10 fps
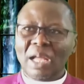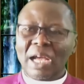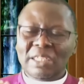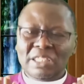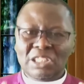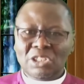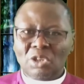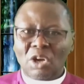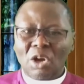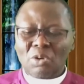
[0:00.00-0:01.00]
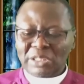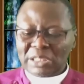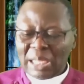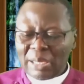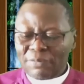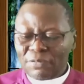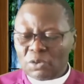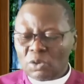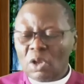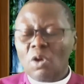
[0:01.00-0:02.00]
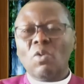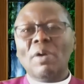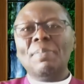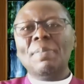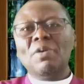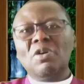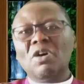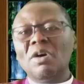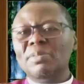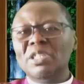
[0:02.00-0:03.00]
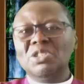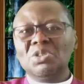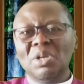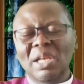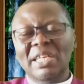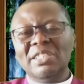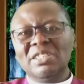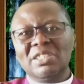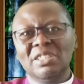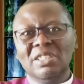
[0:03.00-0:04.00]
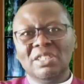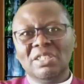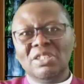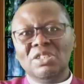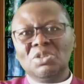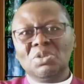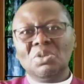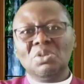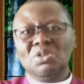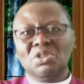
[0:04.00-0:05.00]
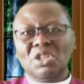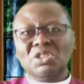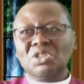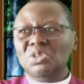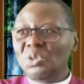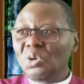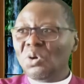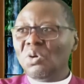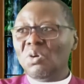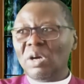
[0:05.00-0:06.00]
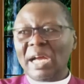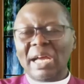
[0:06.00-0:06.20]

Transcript: And it is always helpful when people come into Lent to just know,